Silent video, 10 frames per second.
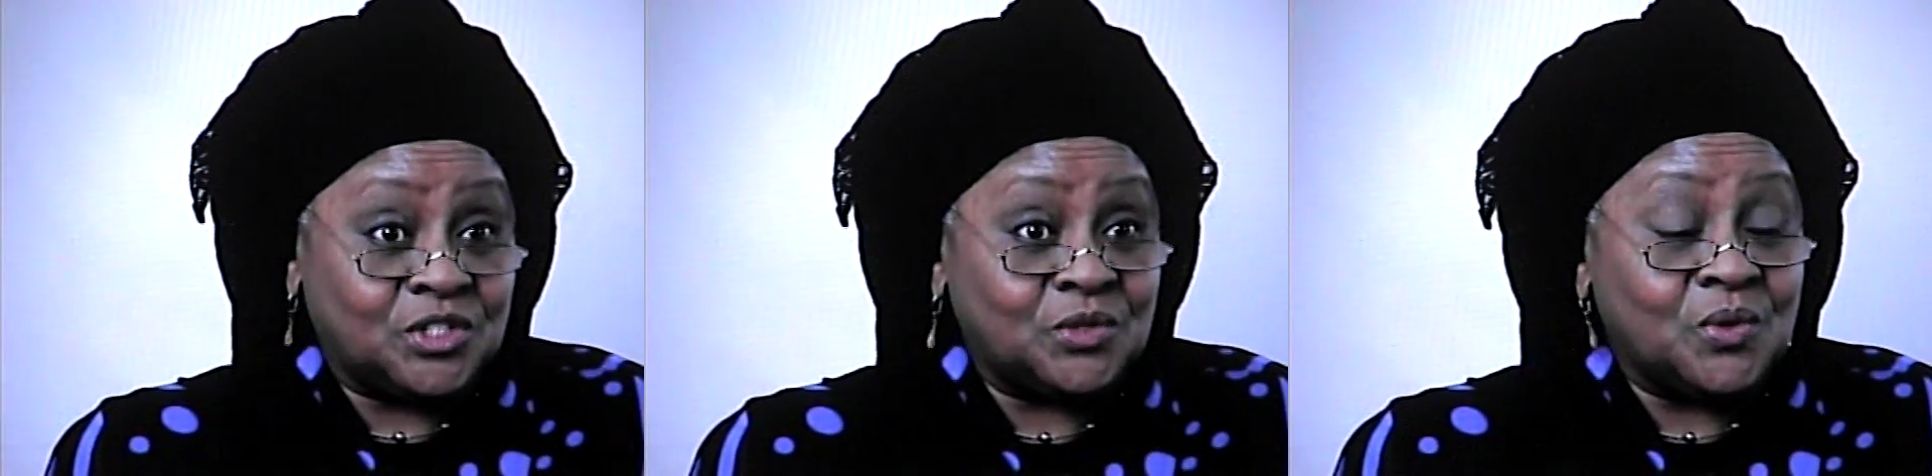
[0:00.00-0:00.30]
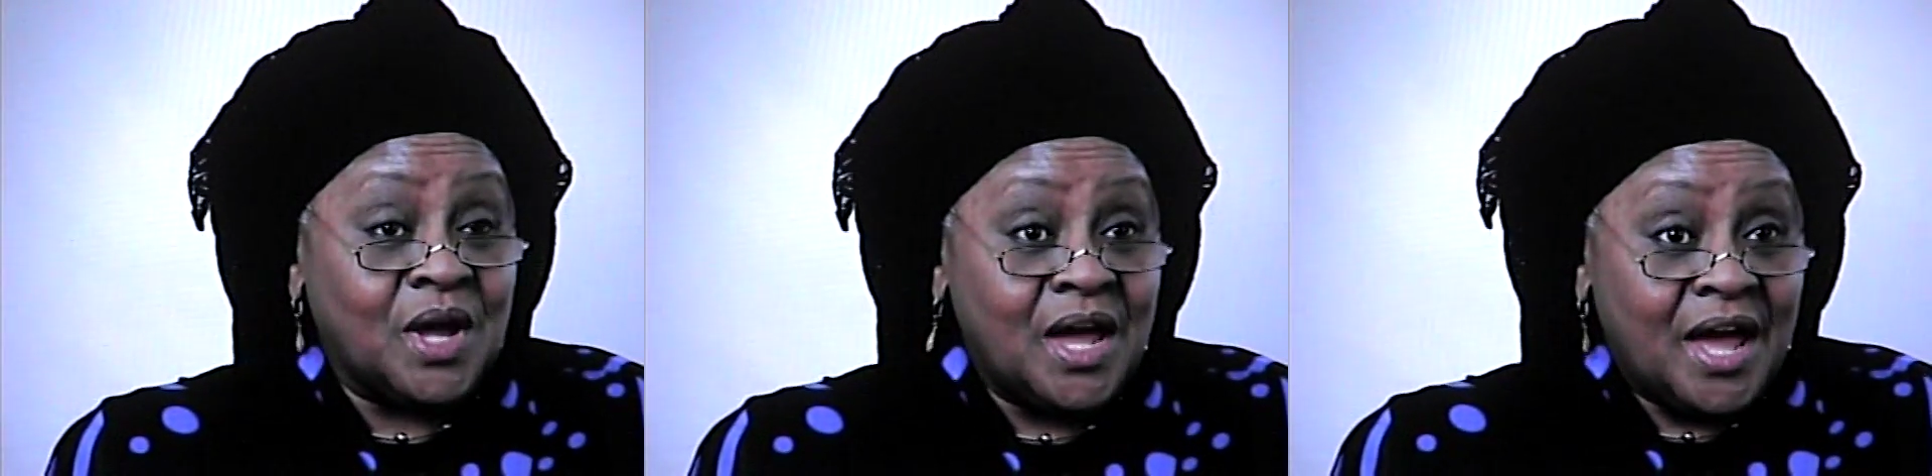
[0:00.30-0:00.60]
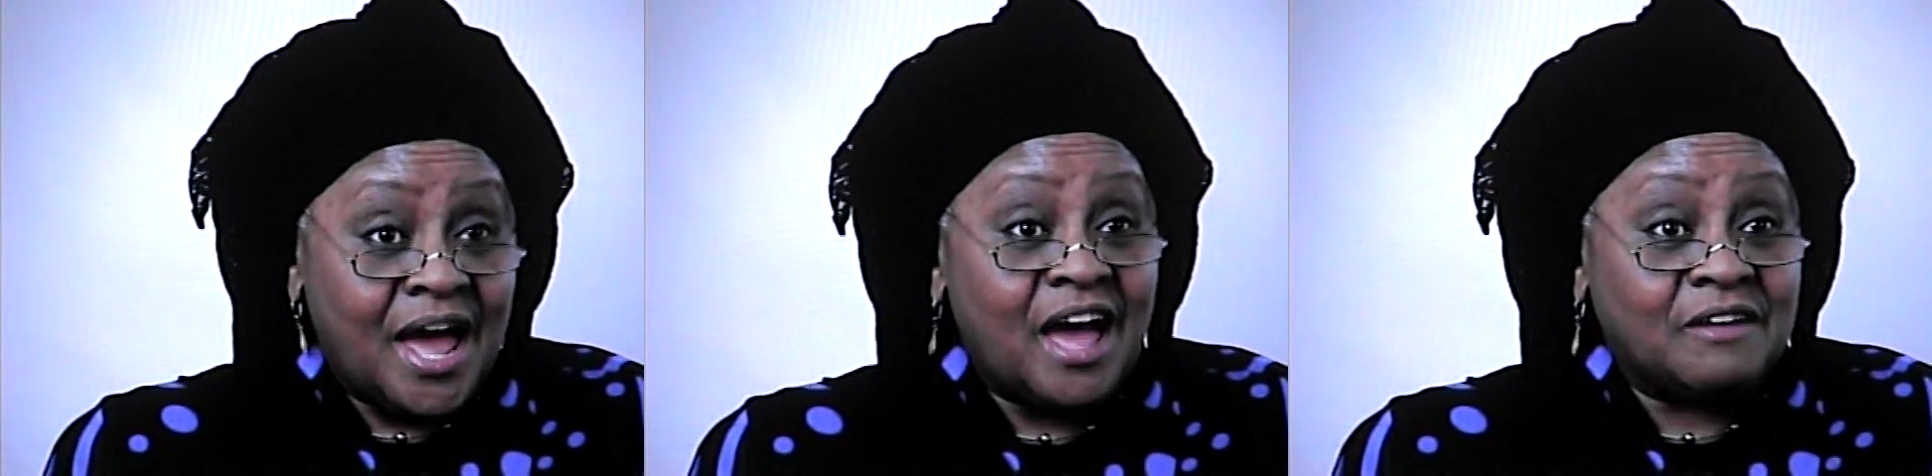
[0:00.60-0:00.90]
to
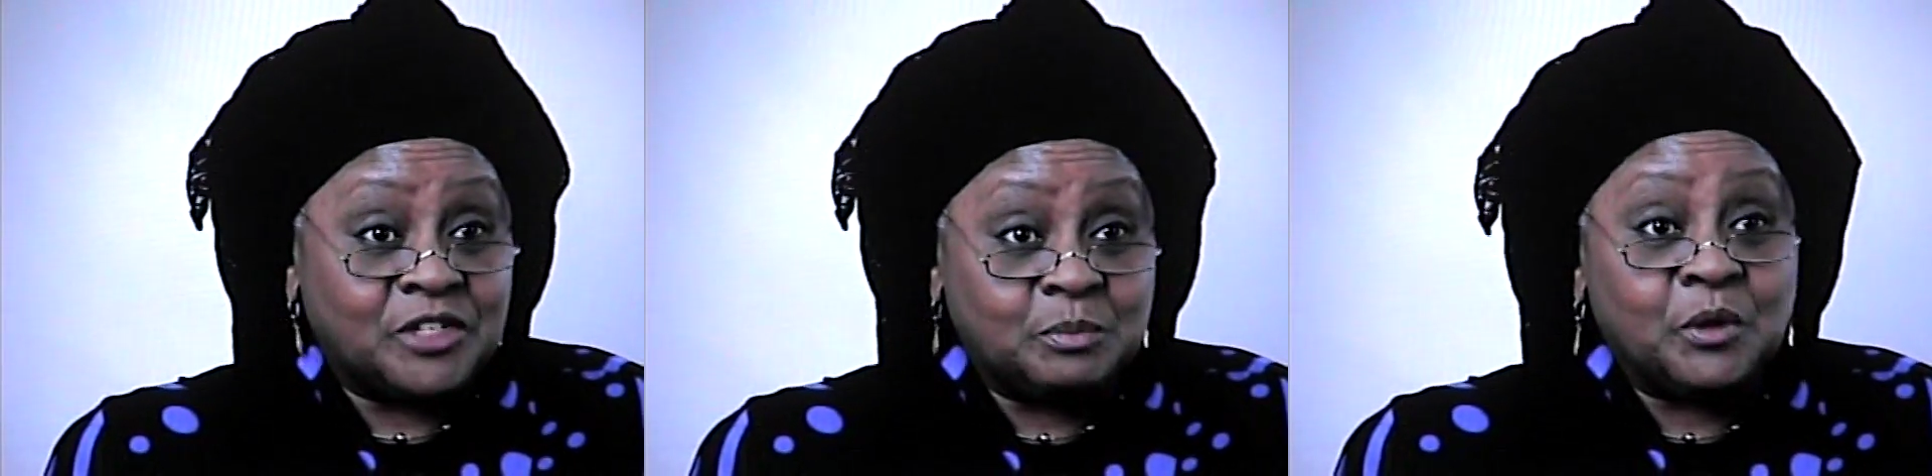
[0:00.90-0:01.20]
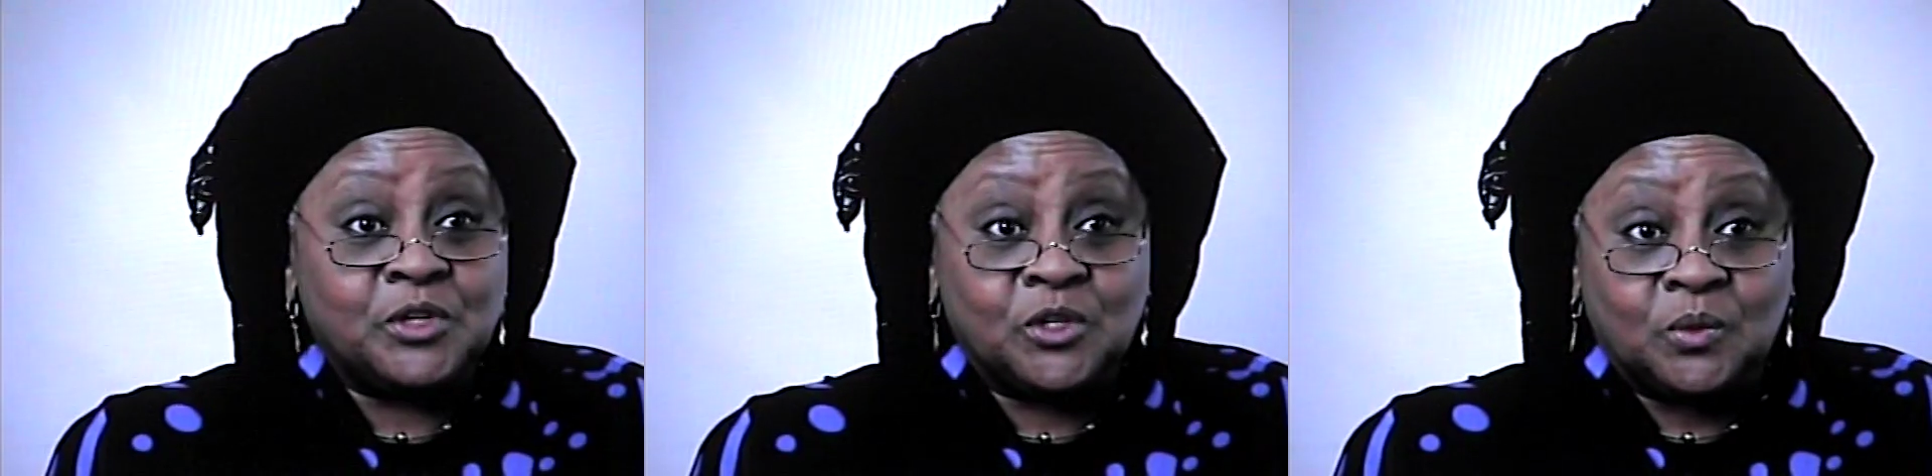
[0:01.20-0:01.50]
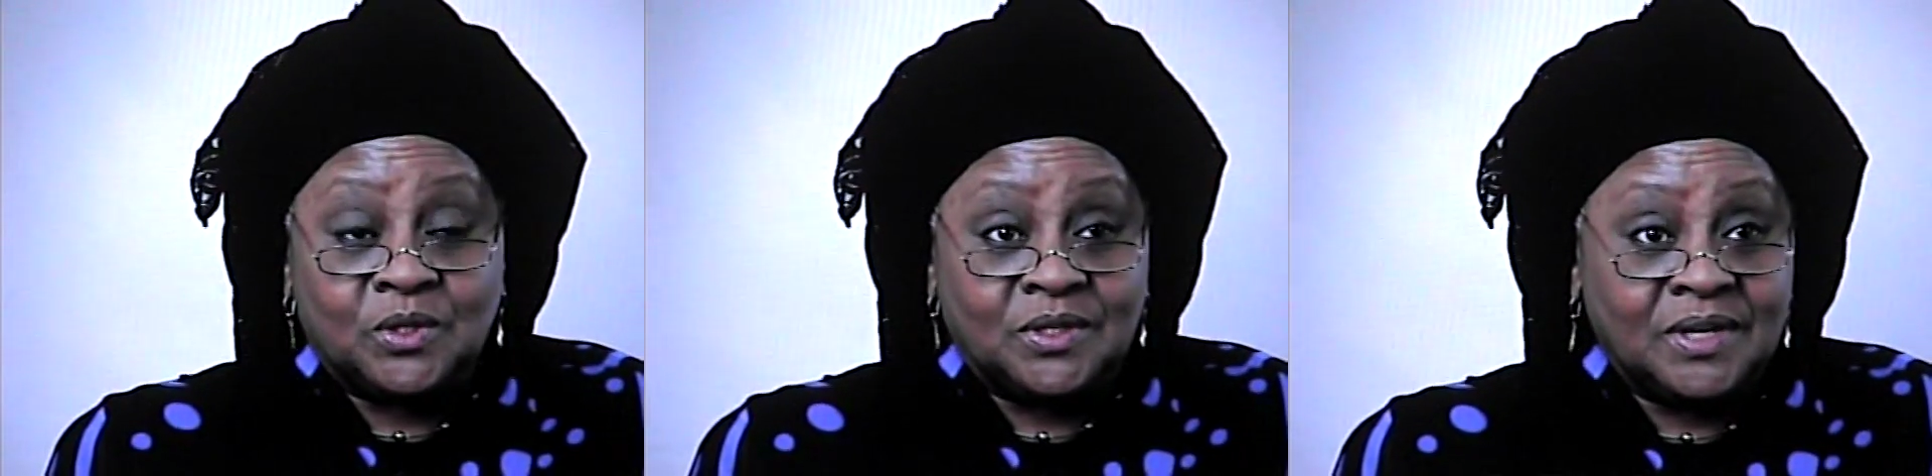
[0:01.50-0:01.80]
have
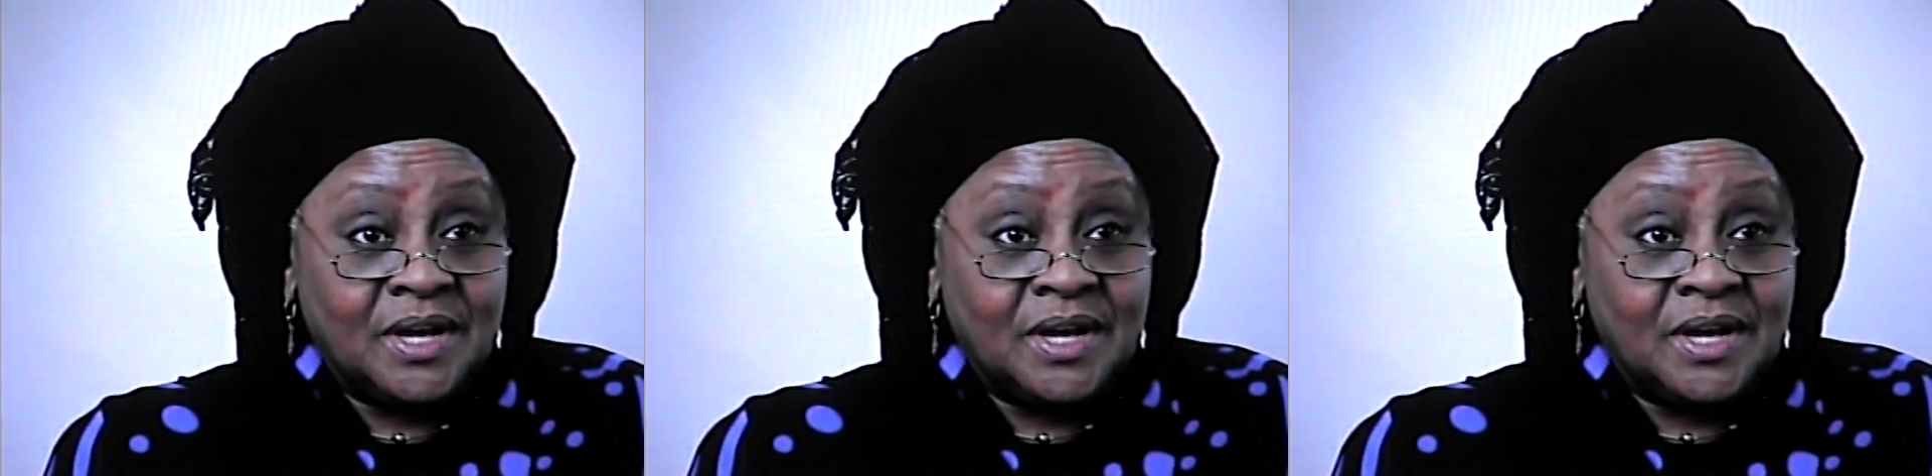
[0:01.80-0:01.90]
spiritual